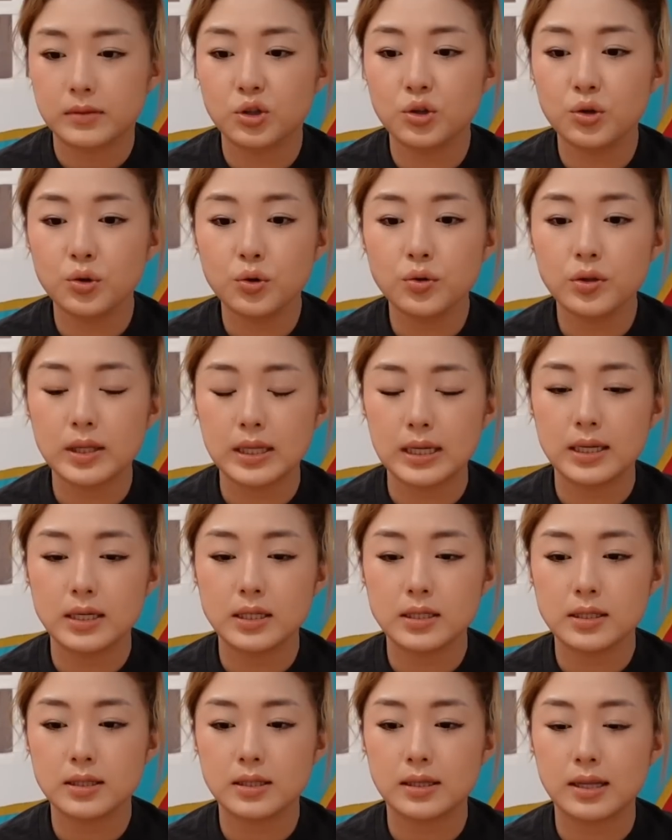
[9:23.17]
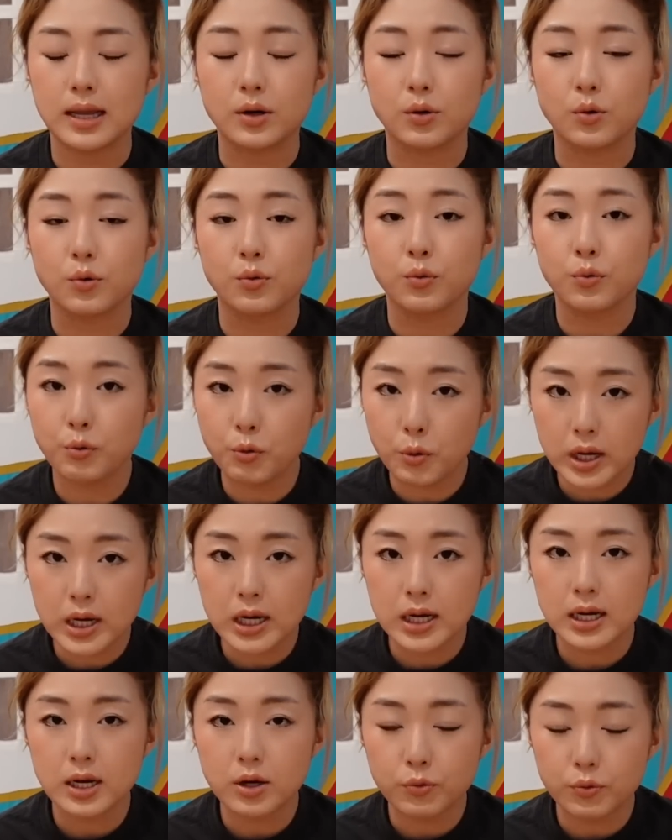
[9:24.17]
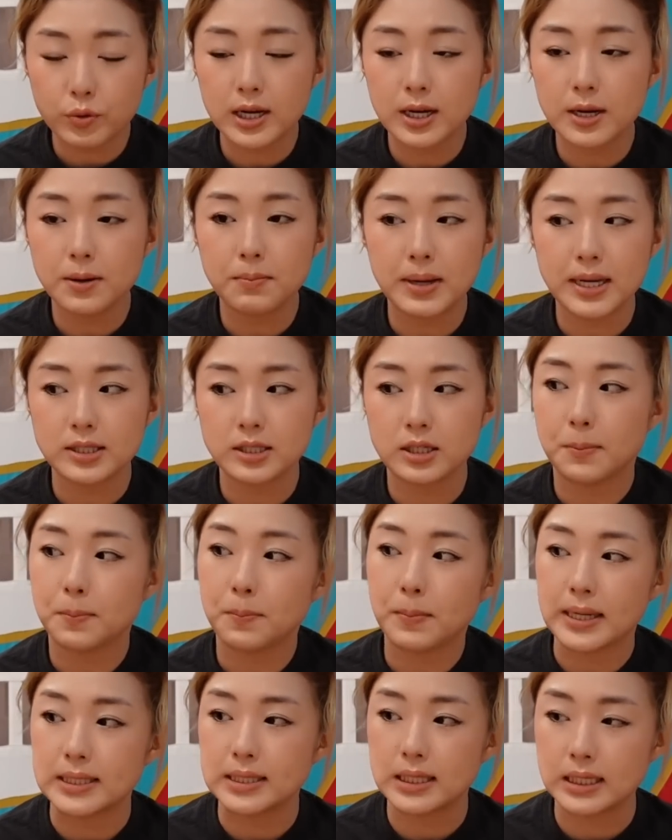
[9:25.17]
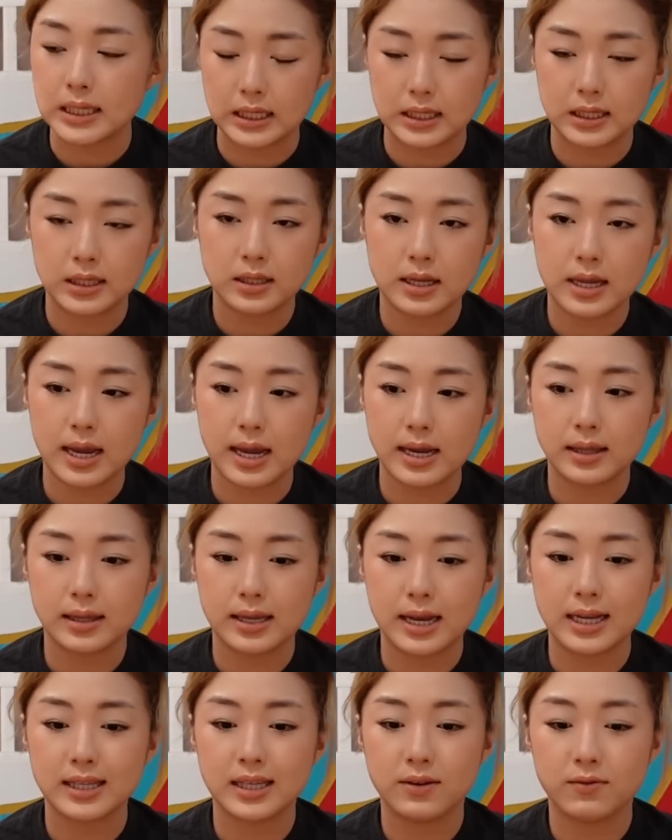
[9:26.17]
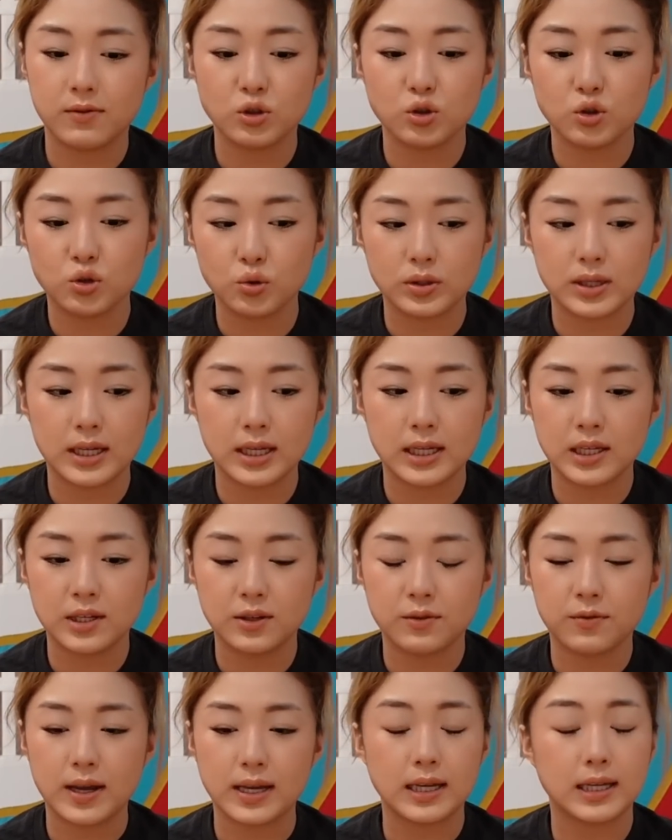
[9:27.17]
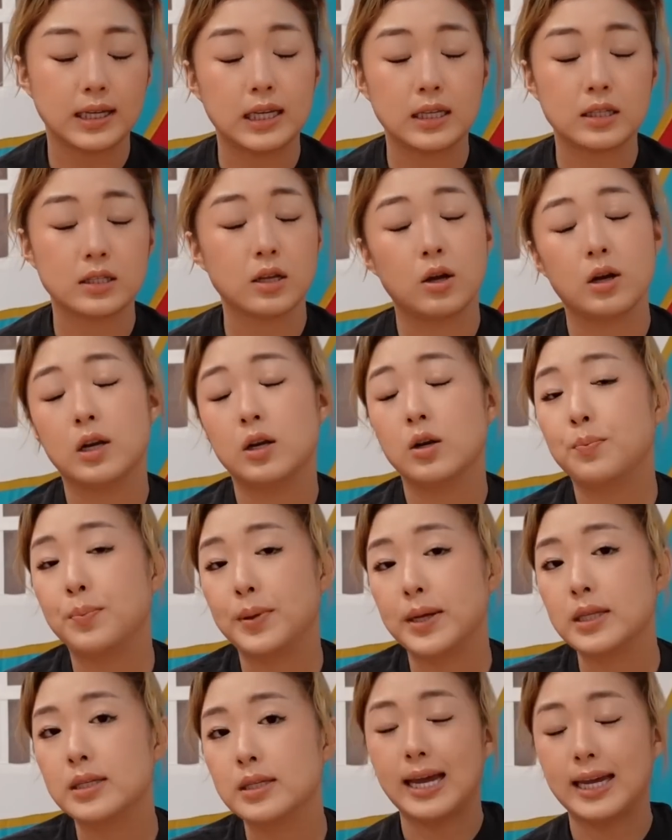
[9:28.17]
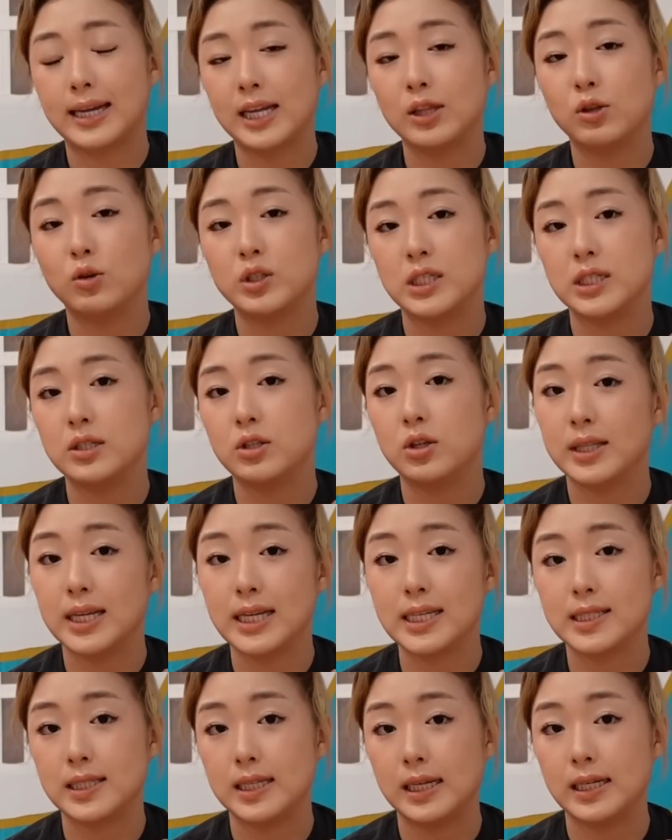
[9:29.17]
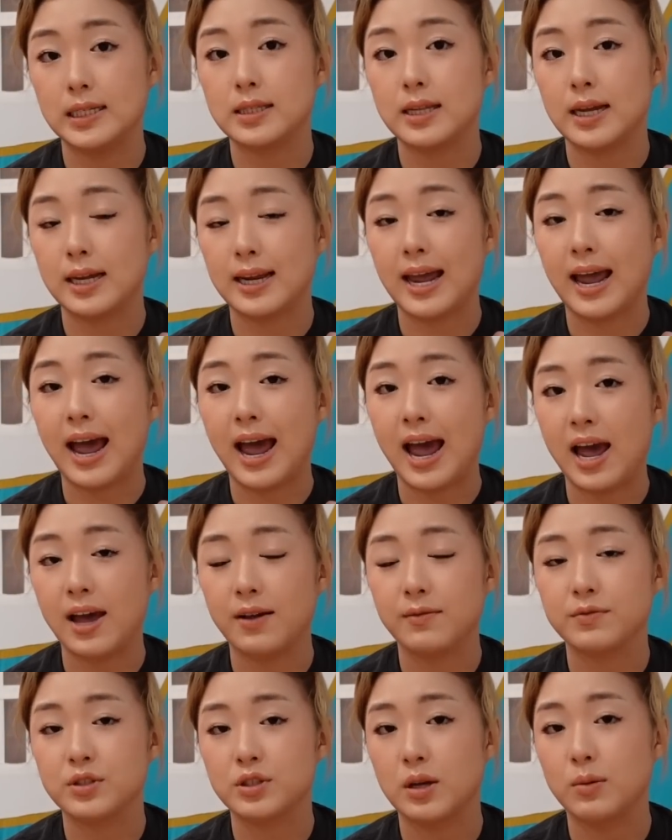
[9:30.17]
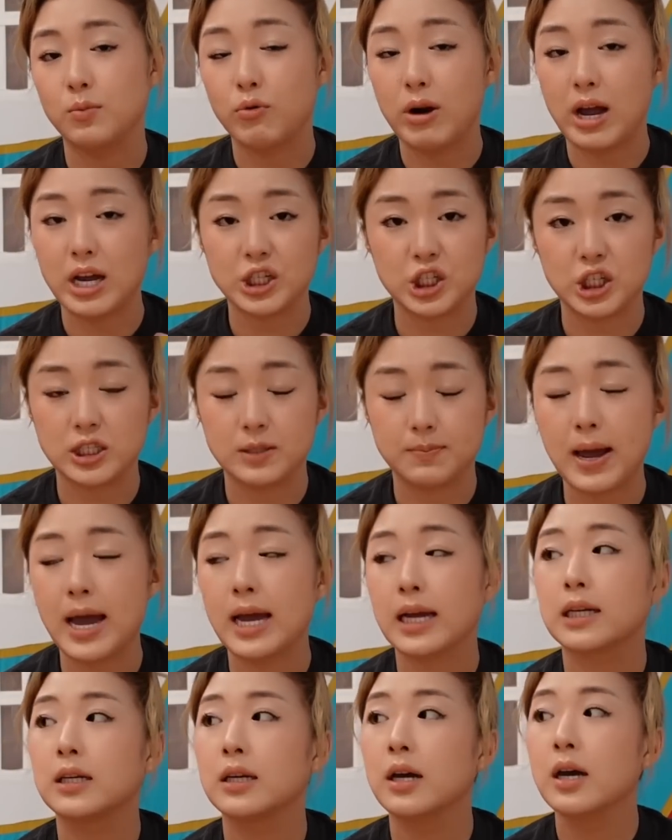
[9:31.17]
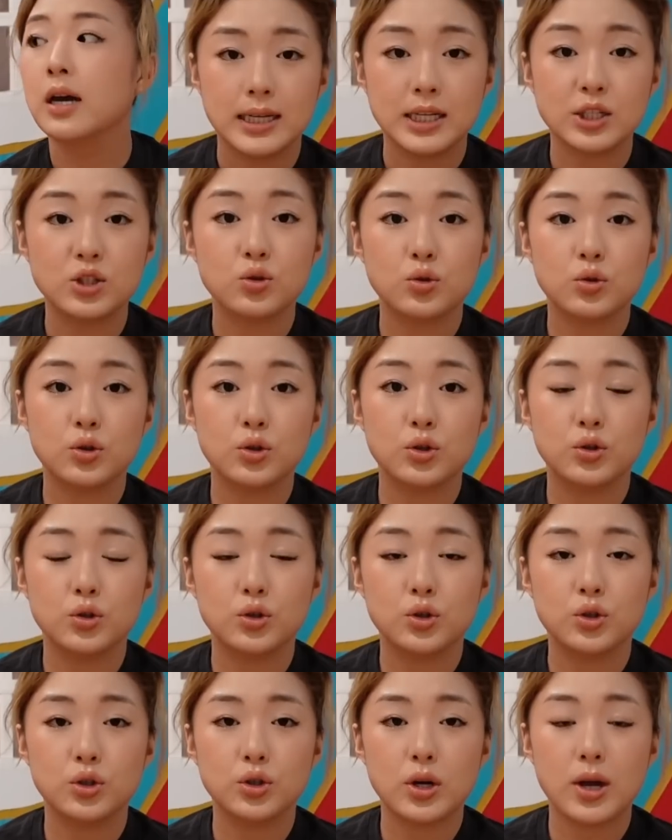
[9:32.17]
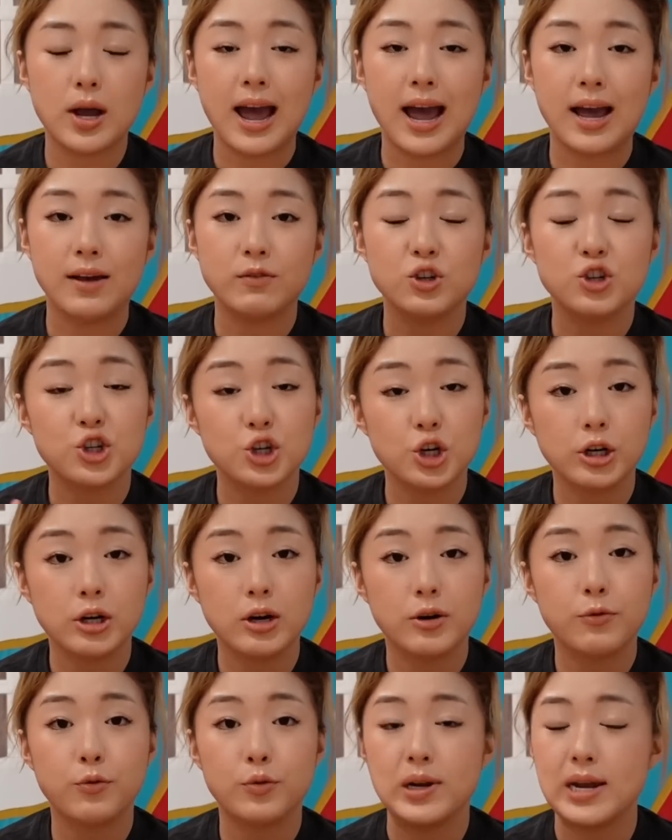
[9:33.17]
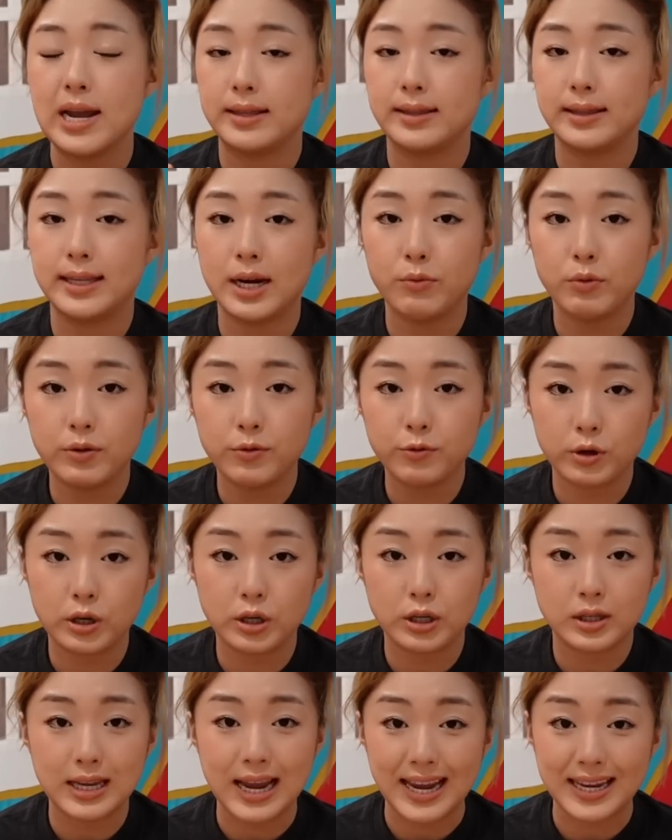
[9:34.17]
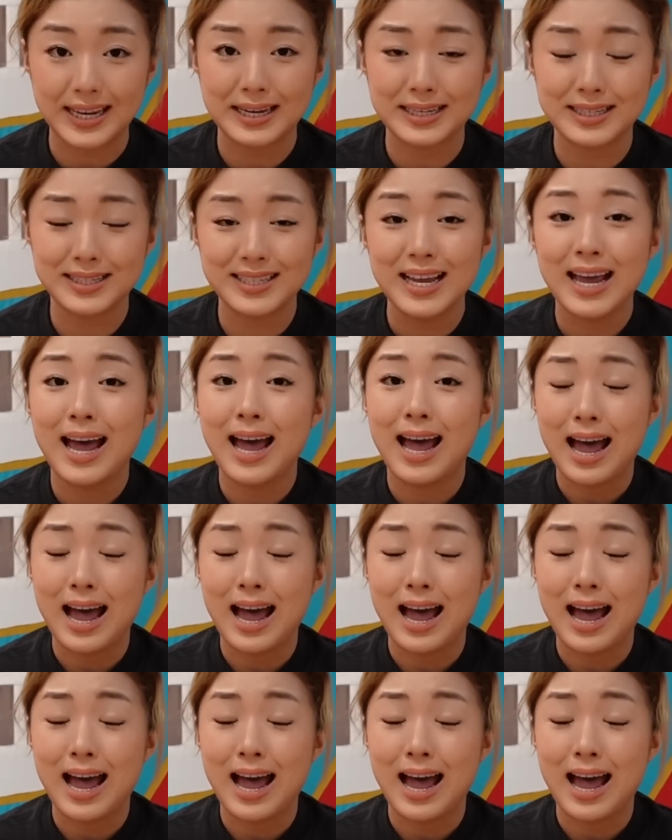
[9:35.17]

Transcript: Two things that really mess up my skin, and that even today if I eat a little bit, I can notice the next days that I have some rashes back, is to have a sugar-free and dairy-free diet.